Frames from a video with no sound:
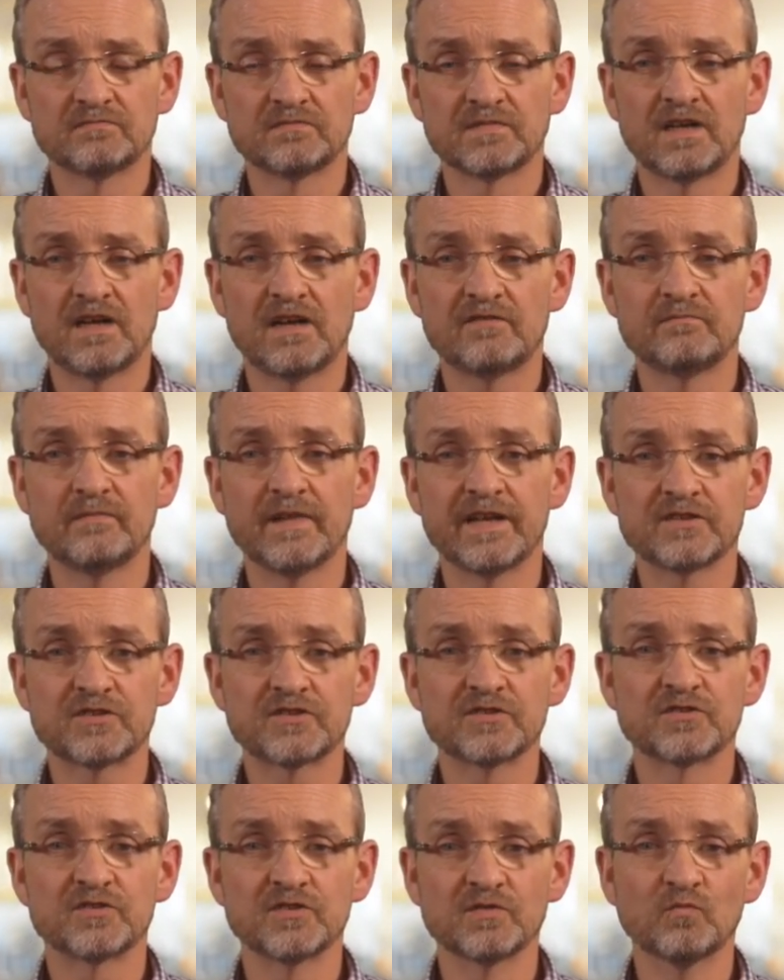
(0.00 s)
I've
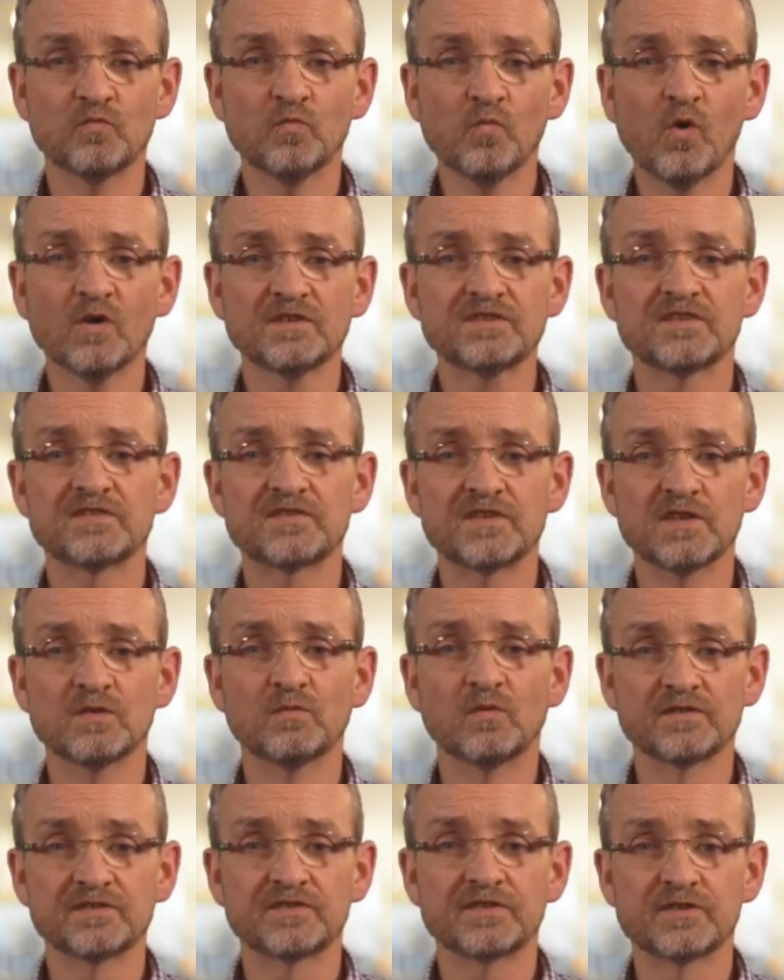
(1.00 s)
mentioned to you, what is it you
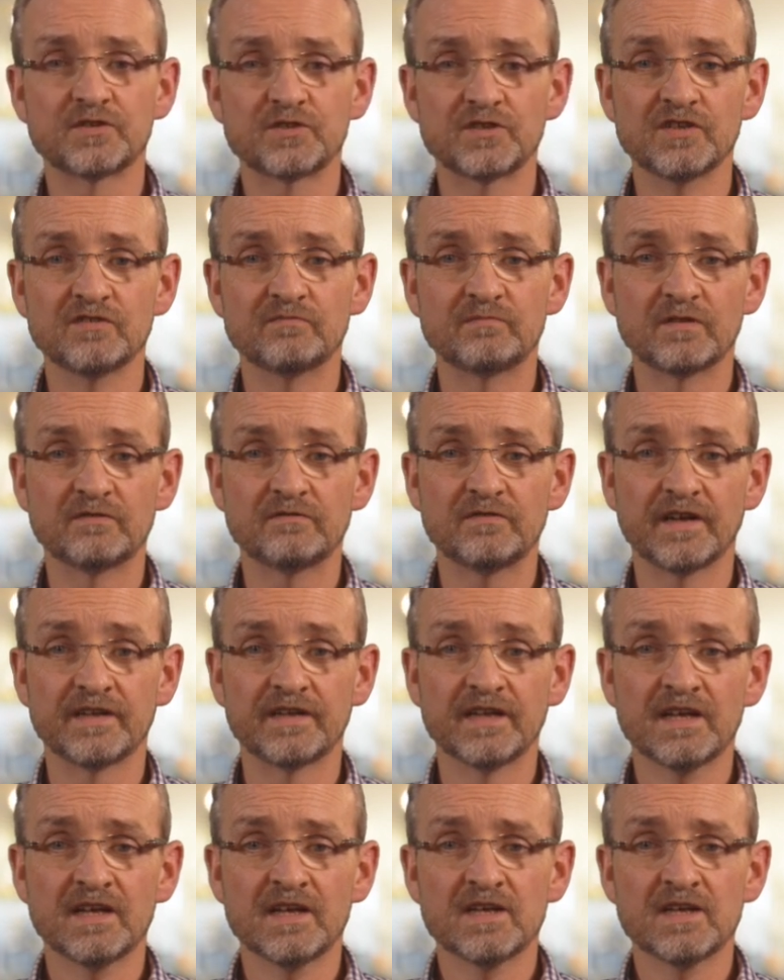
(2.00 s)
want to achieve by when?